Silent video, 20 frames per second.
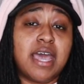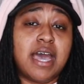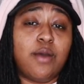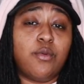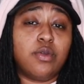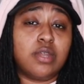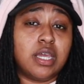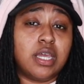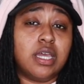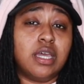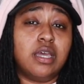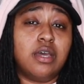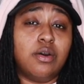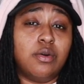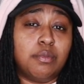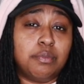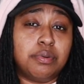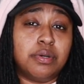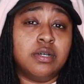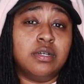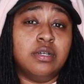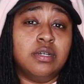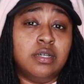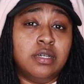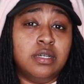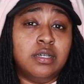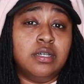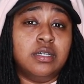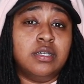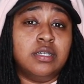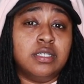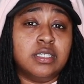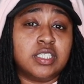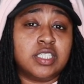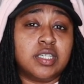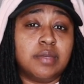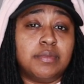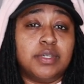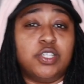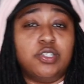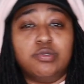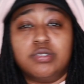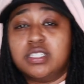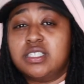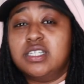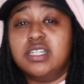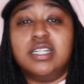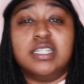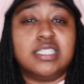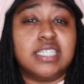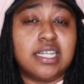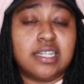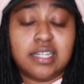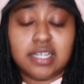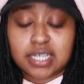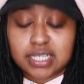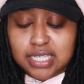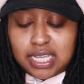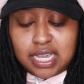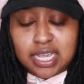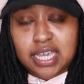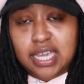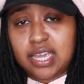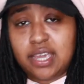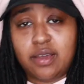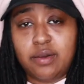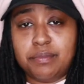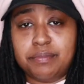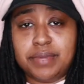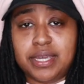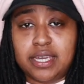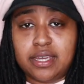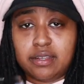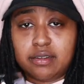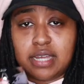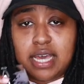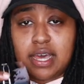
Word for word: I want to help some of you studs out there because I can't help men.